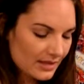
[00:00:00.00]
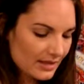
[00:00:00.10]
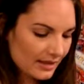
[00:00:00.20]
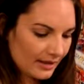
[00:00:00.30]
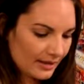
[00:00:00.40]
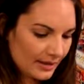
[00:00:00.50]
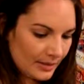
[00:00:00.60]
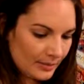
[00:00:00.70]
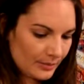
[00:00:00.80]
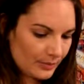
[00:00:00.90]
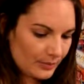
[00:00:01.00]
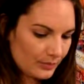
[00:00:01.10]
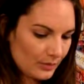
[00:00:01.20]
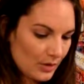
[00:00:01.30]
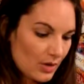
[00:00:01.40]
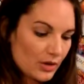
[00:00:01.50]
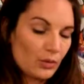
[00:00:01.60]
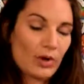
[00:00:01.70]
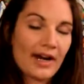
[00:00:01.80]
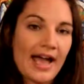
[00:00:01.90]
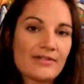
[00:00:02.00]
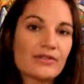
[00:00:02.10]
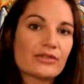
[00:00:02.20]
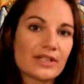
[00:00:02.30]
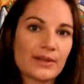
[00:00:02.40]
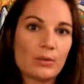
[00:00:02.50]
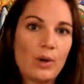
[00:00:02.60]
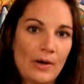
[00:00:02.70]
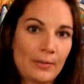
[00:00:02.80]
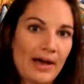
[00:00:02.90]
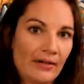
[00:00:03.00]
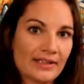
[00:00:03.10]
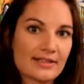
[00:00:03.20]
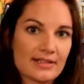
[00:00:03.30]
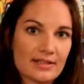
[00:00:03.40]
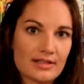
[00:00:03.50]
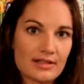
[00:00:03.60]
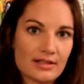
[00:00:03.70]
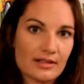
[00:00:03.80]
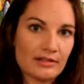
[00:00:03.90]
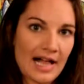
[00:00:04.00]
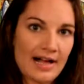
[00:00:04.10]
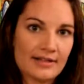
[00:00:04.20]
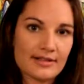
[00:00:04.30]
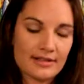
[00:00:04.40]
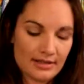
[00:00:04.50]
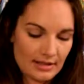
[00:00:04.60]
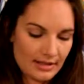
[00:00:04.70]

you want to have a really well-balanced class